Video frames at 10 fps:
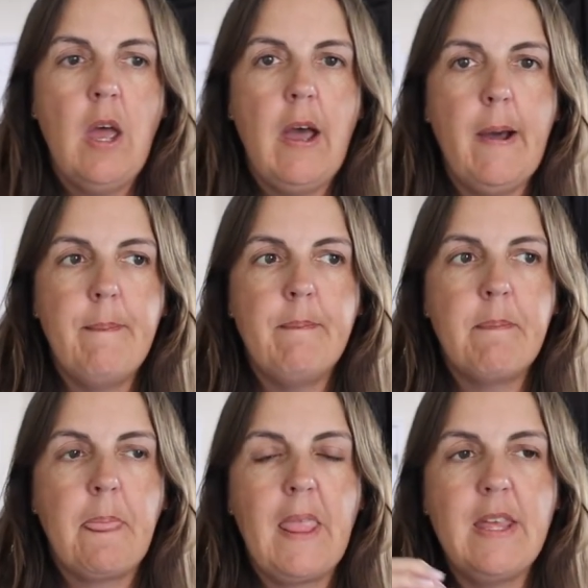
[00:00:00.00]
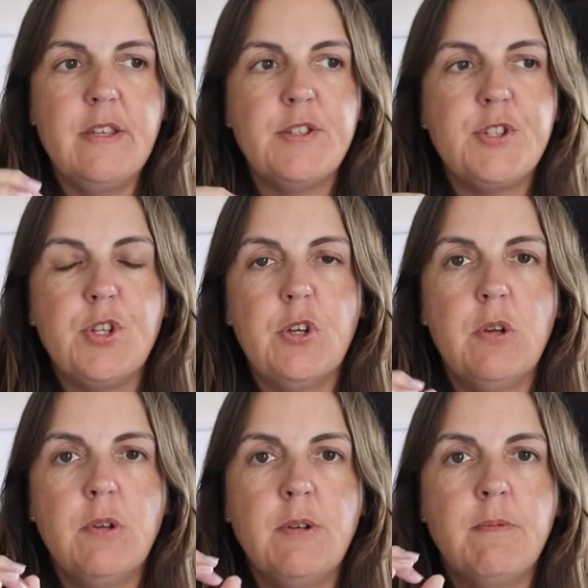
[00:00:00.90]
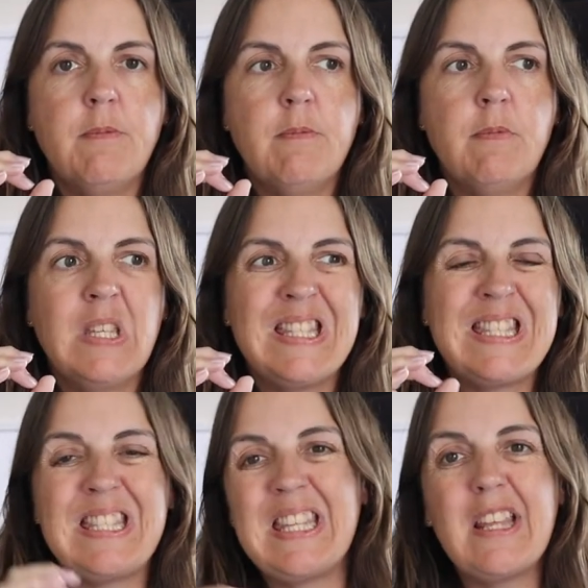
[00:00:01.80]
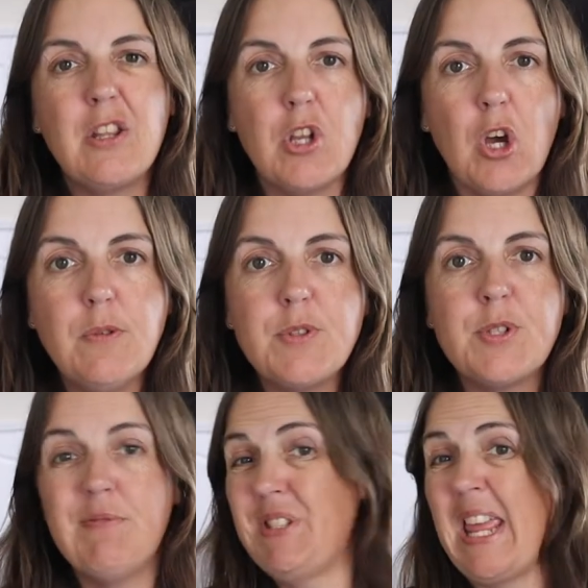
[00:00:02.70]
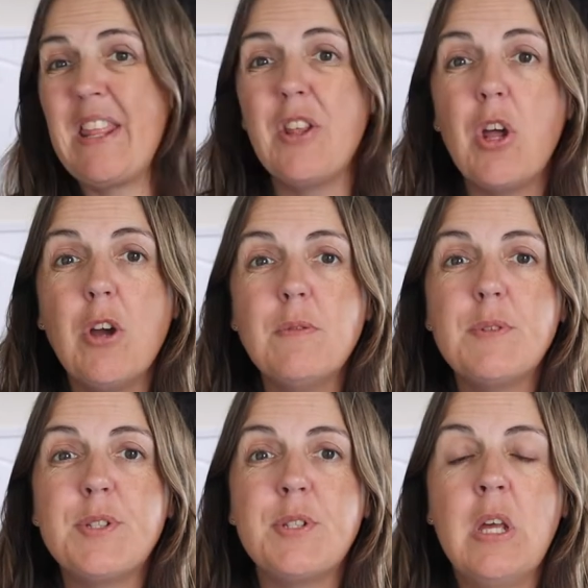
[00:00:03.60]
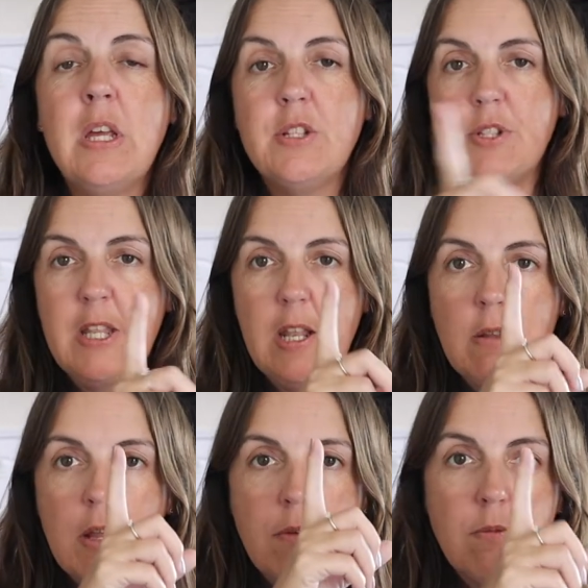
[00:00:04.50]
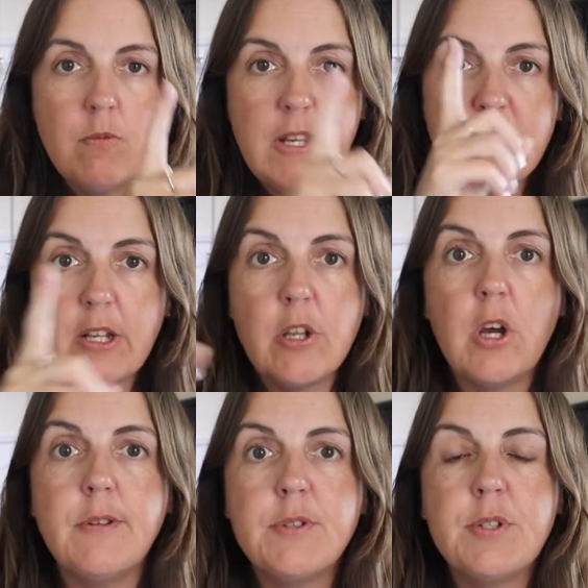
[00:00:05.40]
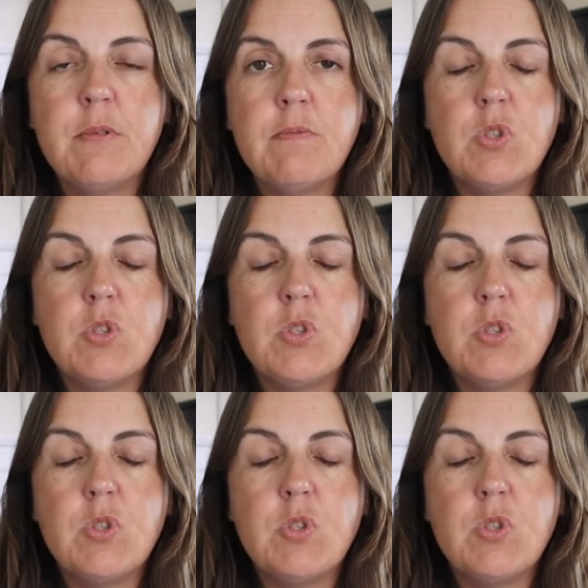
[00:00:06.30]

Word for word: um, is to sing the notes, say the notes, so they're reading the notes.